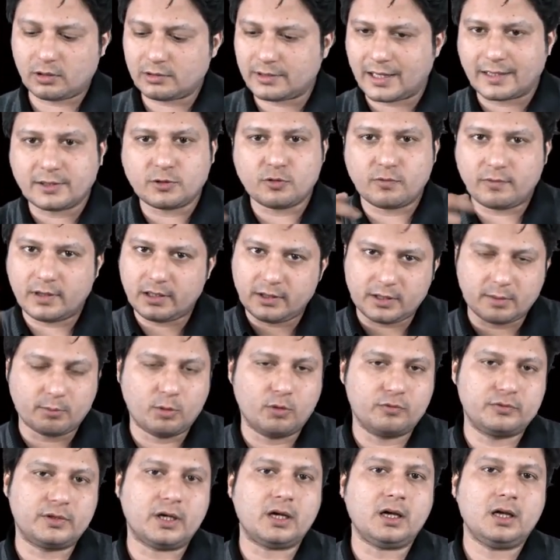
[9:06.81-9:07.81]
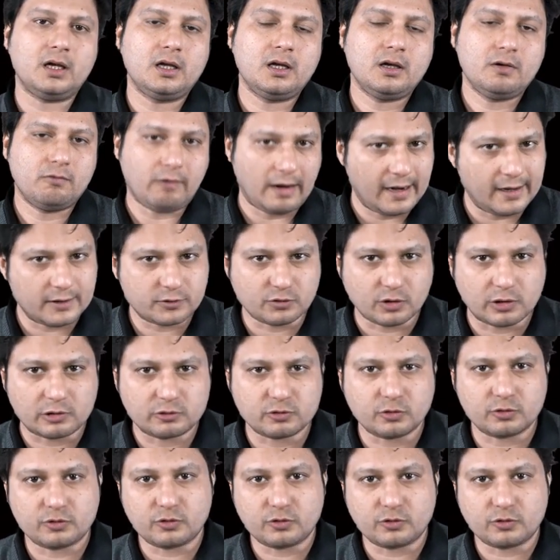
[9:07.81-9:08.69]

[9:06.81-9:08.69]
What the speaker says: then you will remove the wires also.